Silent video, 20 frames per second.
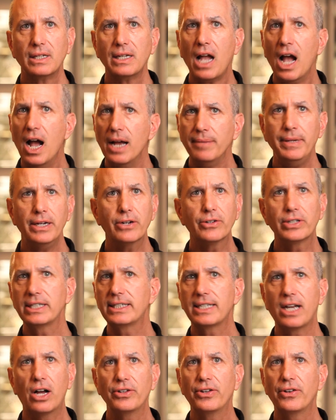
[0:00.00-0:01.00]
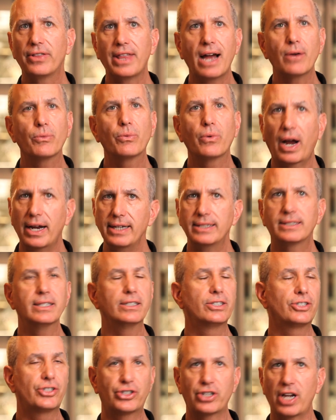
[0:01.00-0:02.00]
I'm here to tell you that rice
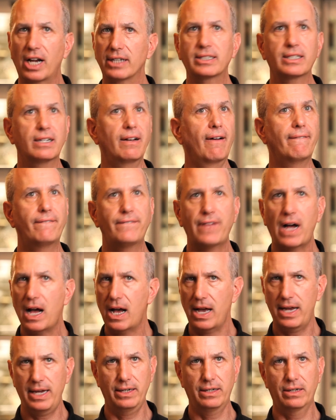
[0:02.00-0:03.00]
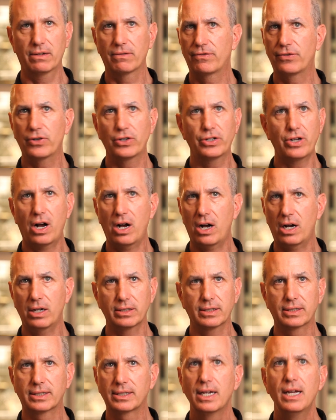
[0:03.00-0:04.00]
is just fine for
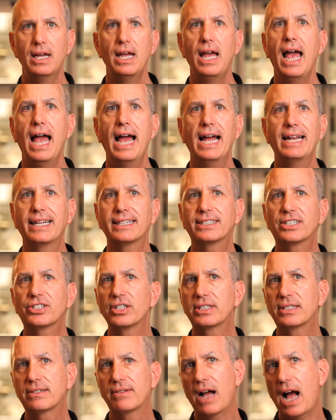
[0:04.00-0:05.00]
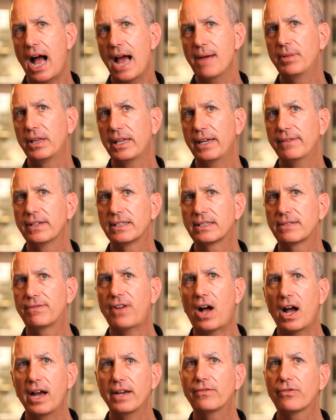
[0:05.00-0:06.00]
dogs. And it's just, I believe it's
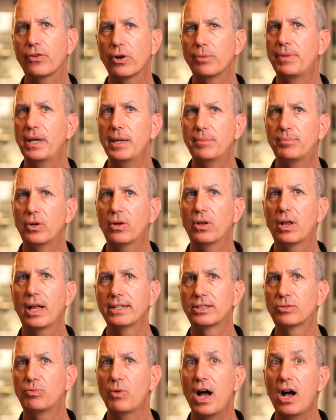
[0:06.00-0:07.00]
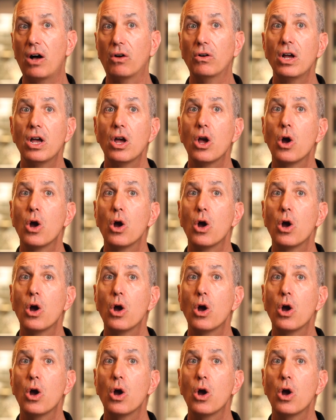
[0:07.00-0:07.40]
fine for people as well.